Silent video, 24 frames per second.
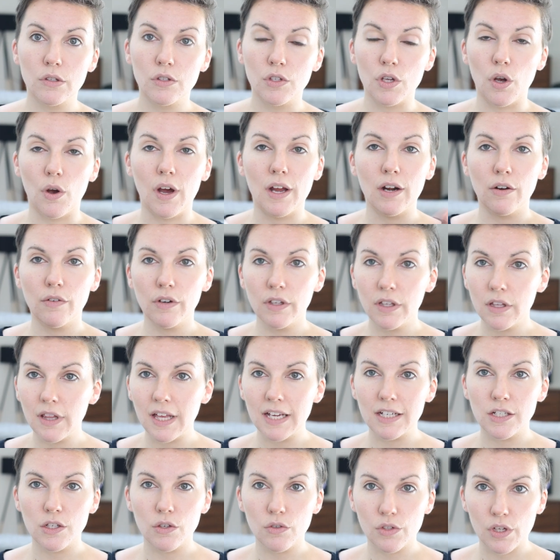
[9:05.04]
So I don't really
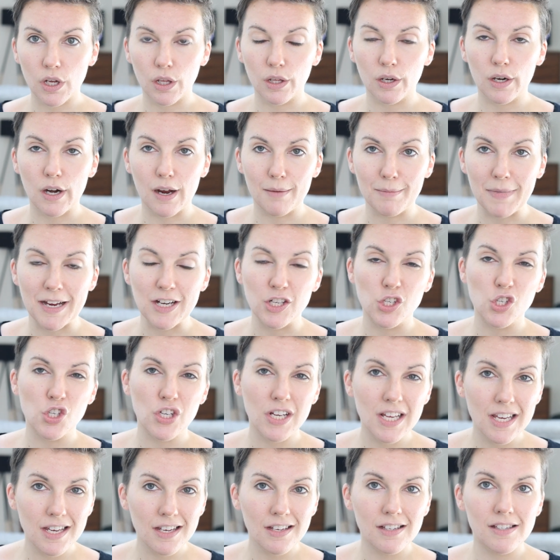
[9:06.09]
like to use color on my
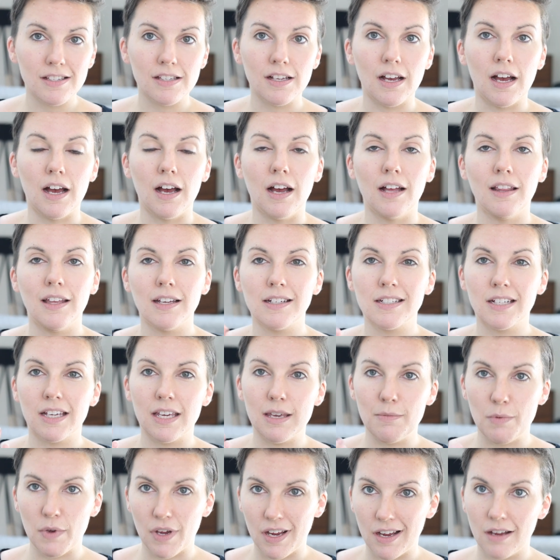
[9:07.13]
cheeks. Uh, I like to
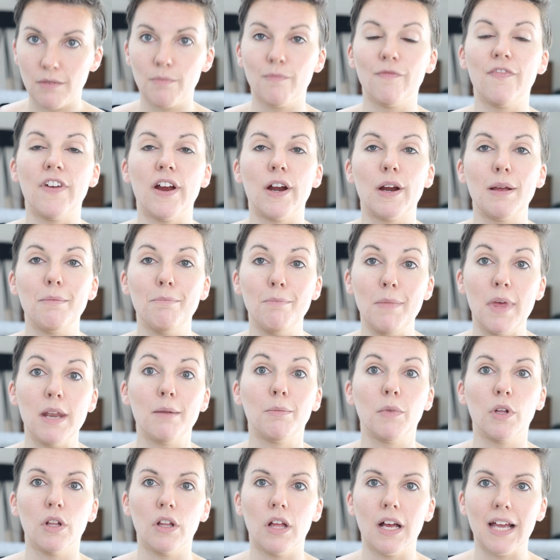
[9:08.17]
keep it very
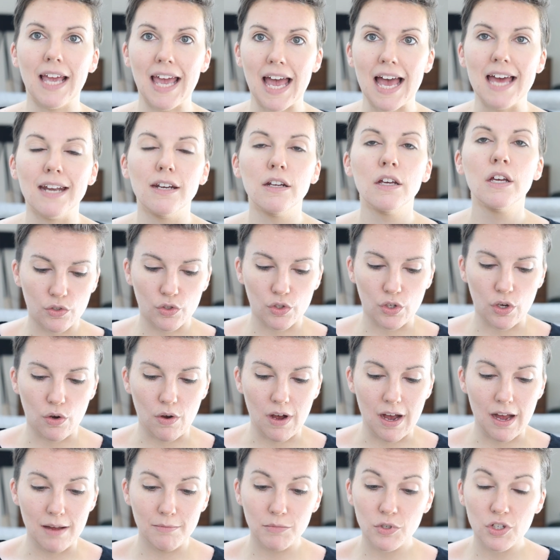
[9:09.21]
minimal again. So
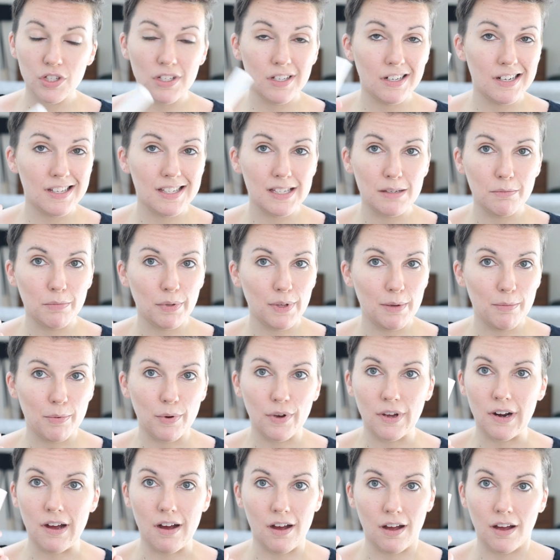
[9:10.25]
I'm just gonna simply
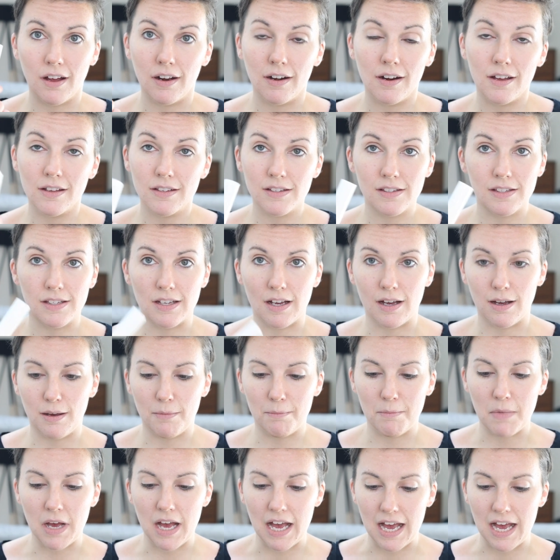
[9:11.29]
put on some